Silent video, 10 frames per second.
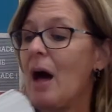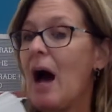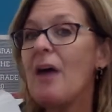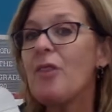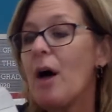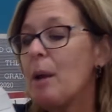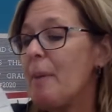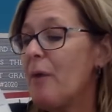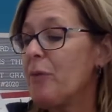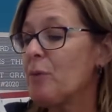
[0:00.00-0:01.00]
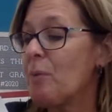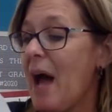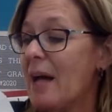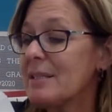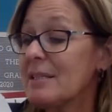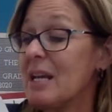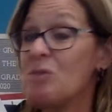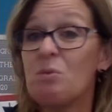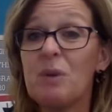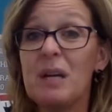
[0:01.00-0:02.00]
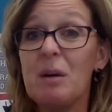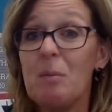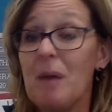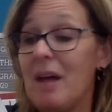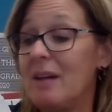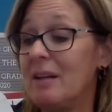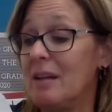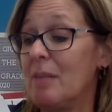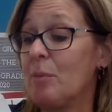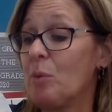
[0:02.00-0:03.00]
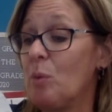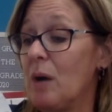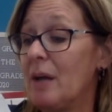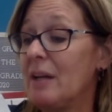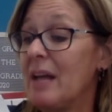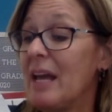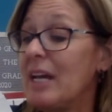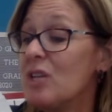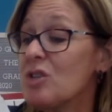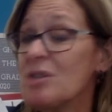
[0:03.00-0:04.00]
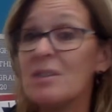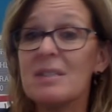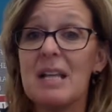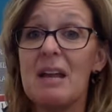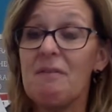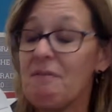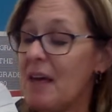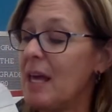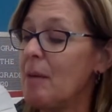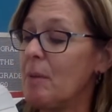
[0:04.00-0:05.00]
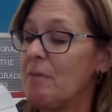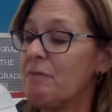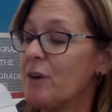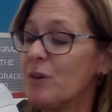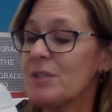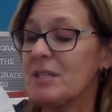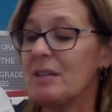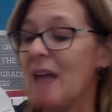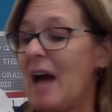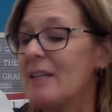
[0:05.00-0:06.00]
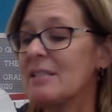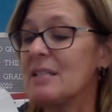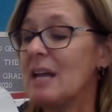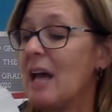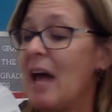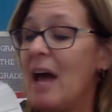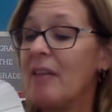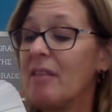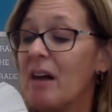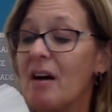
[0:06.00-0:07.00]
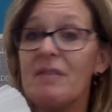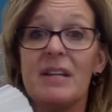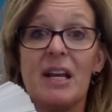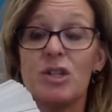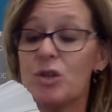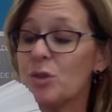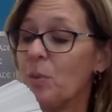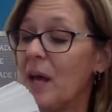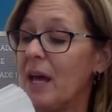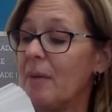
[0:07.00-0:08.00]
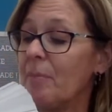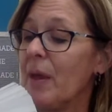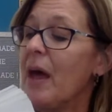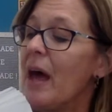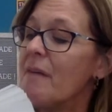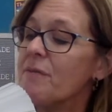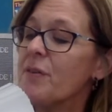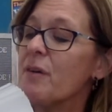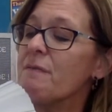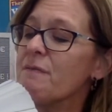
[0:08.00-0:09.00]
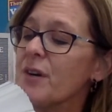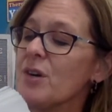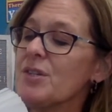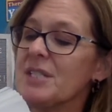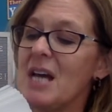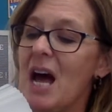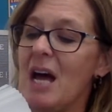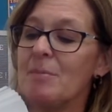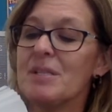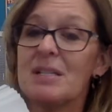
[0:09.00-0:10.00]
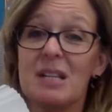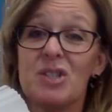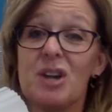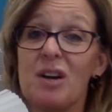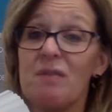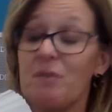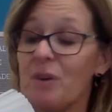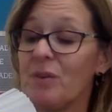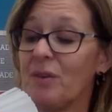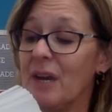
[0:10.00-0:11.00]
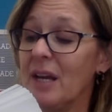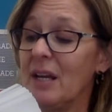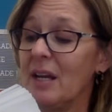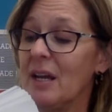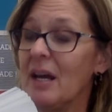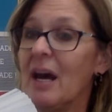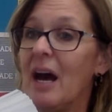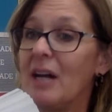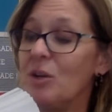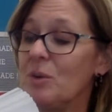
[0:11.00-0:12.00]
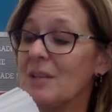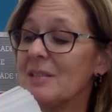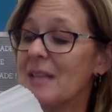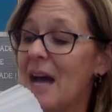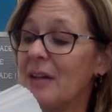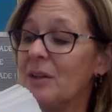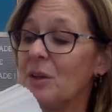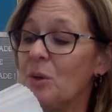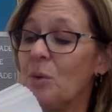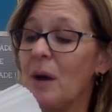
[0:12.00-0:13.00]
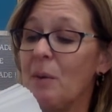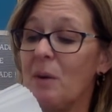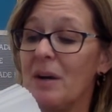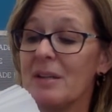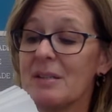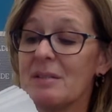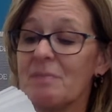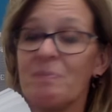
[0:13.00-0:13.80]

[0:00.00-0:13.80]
I thought about the rats and real men and number 1 and angels and fame and first and last and love and nature's way. And for the first time since I started 4th grade, I knew exactly who I was.